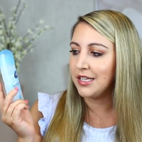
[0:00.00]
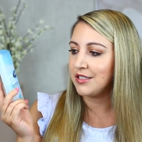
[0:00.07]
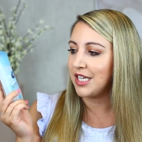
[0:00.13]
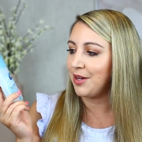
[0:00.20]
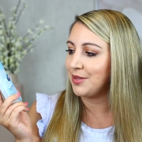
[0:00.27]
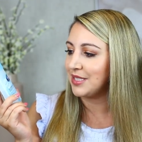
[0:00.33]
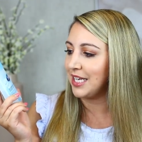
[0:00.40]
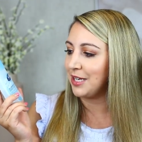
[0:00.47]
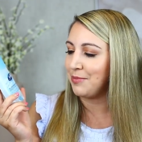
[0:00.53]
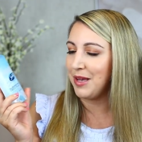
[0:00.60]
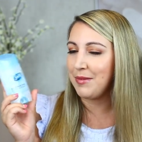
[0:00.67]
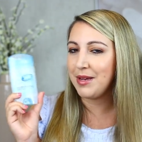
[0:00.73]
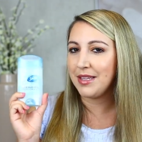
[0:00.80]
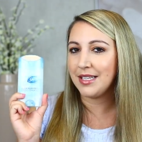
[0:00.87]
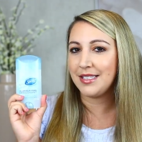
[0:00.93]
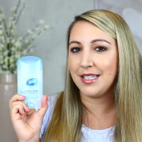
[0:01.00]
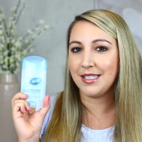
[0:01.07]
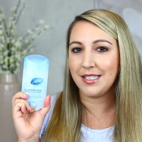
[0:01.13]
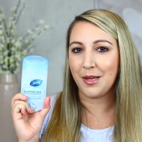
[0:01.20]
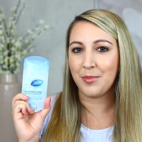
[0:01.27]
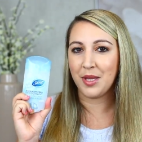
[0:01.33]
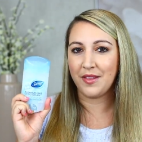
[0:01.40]
So I was like, maybe this is
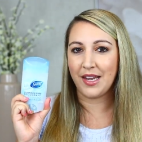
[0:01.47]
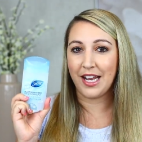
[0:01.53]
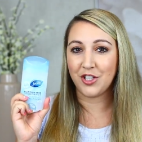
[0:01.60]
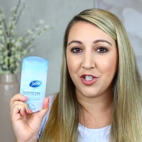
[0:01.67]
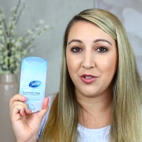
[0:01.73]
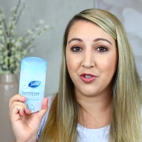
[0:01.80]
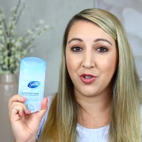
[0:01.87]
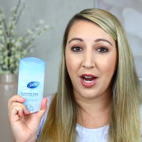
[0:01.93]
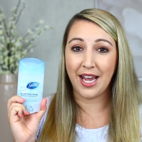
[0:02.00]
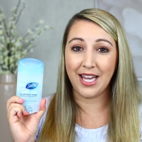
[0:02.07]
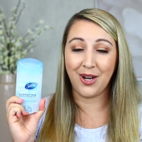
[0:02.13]
something that I should try